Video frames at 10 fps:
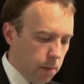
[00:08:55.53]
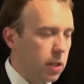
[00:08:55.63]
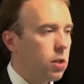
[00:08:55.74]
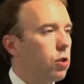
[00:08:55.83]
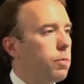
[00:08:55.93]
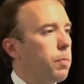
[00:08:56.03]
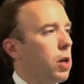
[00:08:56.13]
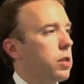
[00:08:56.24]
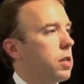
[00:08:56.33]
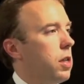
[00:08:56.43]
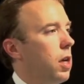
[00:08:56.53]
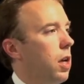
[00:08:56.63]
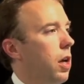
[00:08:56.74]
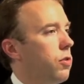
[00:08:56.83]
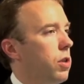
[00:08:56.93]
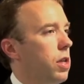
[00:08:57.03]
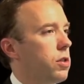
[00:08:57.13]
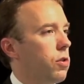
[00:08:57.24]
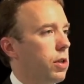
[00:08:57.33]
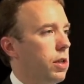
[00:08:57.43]
But good policy alone is
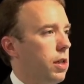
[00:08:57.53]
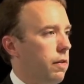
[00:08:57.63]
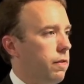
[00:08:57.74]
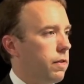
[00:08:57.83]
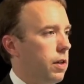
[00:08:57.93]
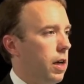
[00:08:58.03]
not enough,